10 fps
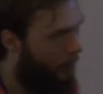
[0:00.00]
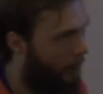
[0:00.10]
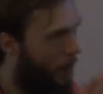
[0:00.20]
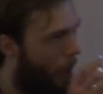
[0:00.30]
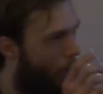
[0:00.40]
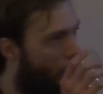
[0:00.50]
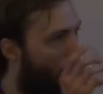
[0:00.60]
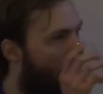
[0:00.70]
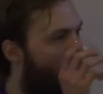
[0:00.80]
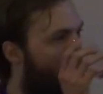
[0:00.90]
so each
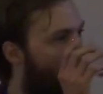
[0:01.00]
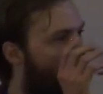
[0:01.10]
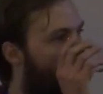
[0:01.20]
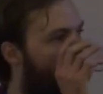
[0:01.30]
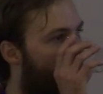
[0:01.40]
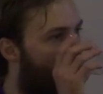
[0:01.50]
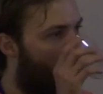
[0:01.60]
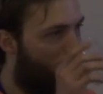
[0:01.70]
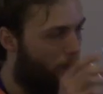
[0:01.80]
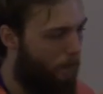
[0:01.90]
researcher maintains his own
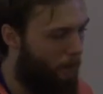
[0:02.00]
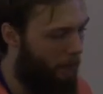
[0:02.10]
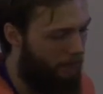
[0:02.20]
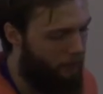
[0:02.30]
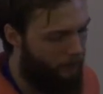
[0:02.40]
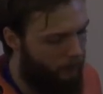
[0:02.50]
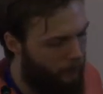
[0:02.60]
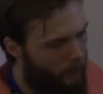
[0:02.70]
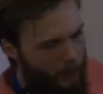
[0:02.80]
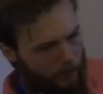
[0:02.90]
database?
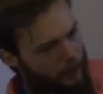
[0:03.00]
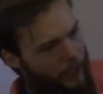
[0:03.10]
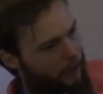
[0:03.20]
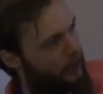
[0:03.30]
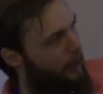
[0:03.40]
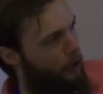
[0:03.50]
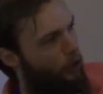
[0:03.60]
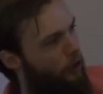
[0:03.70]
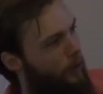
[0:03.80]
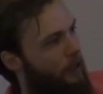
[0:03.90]
That, that need
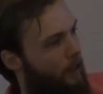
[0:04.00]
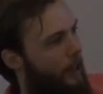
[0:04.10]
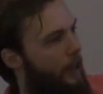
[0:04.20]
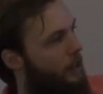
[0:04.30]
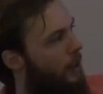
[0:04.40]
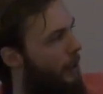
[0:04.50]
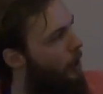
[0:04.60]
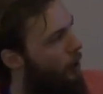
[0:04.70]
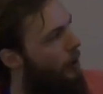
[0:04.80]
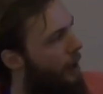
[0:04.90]
not be the case. Like
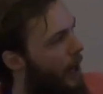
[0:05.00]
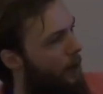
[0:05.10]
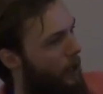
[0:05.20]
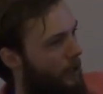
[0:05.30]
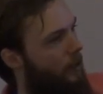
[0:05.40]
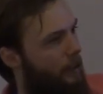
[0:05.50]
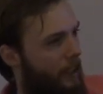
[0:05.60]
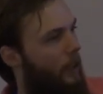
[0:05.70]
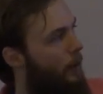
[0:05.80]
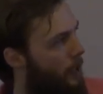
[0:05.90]
currently, I maintain the
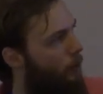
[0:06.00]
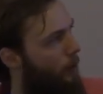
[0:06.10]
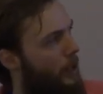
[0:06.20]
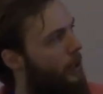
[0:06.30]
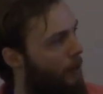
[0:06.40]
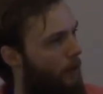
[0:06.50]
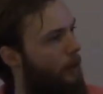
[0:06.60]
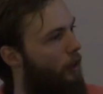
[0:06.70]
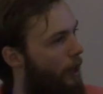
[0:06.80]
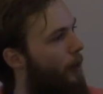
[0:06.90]
database for myself
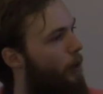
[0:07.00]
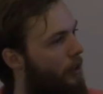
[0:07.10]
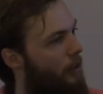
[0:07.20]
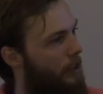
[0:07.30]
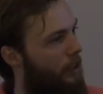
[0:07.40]
and collaborators.